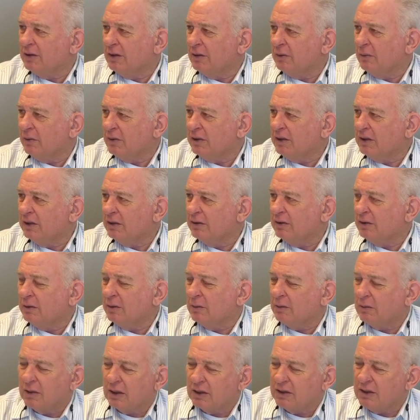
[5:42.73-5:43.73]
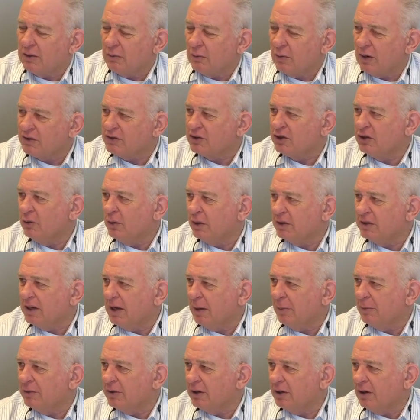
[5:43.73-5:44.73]
and we did the rescue
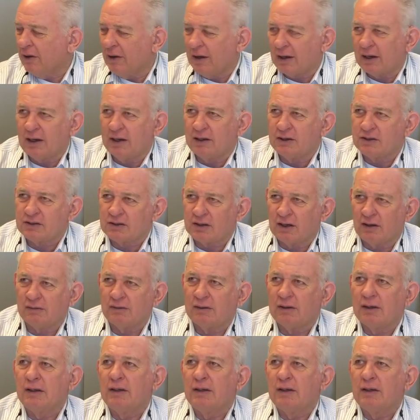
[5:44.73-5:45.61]
attempt and all that kind of stuff.